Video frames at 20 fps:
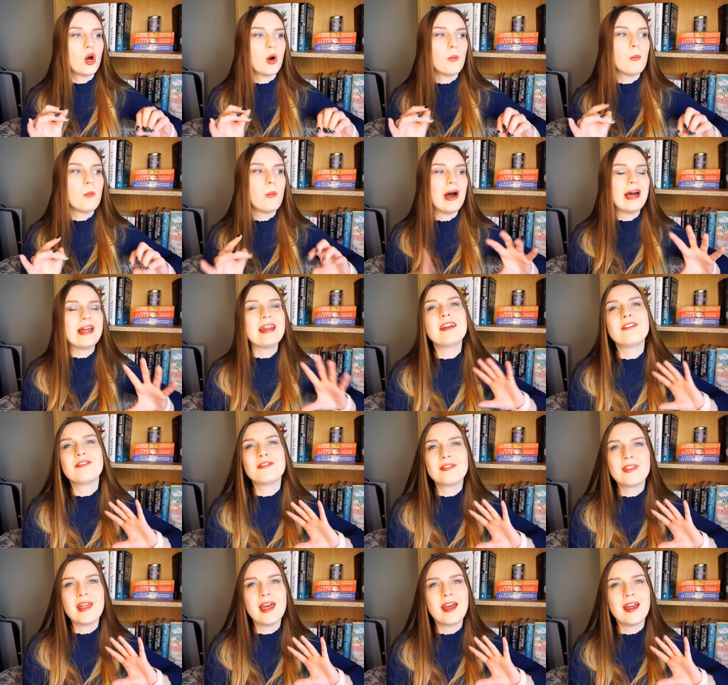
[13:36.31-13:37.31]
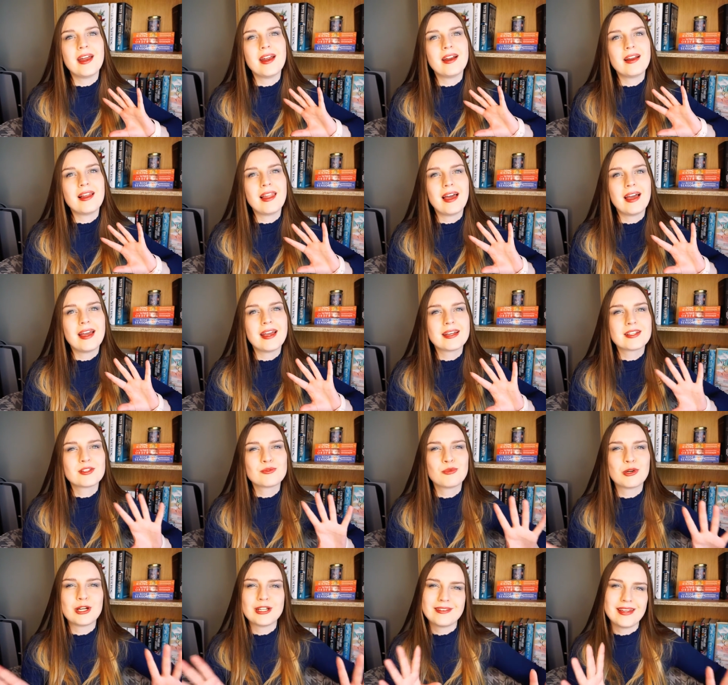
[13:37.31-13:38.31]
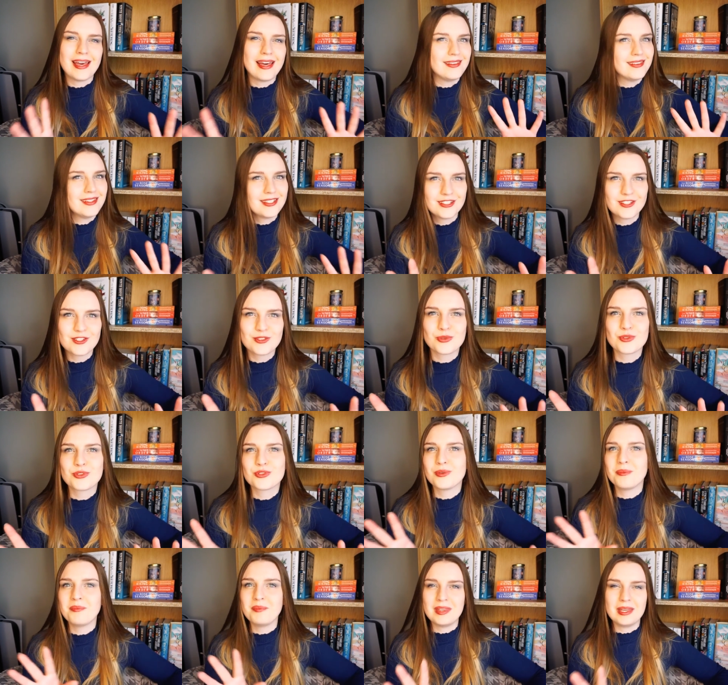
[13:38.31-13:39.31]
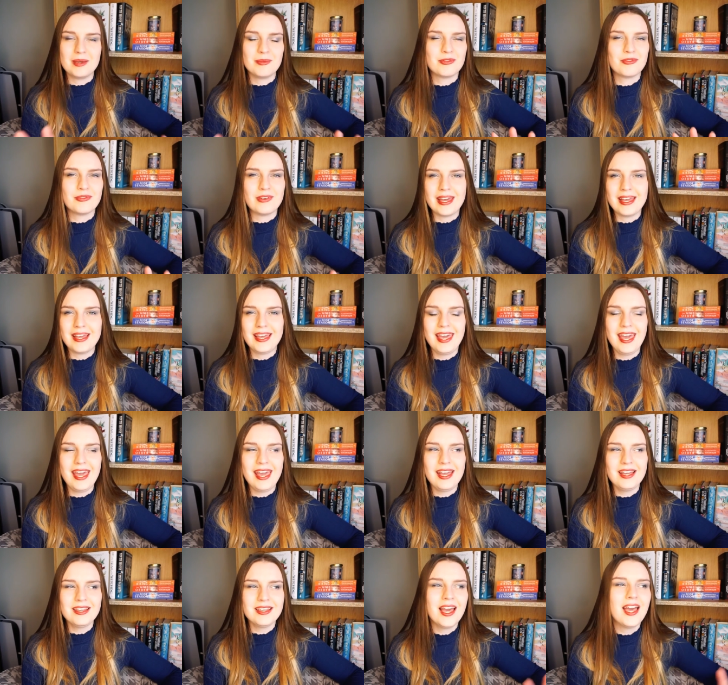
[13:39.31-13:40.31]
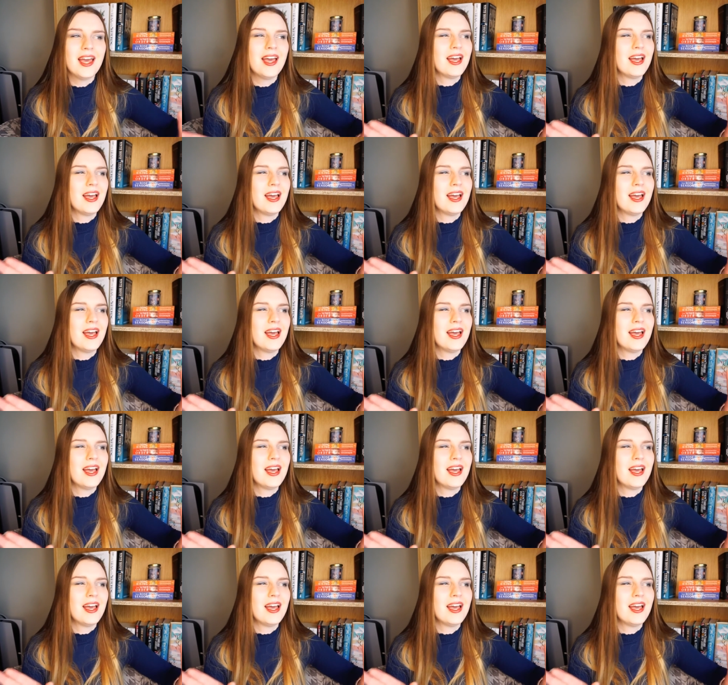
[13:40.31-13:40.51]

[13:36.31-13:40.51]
But if they're like pretending this was some deep thinking,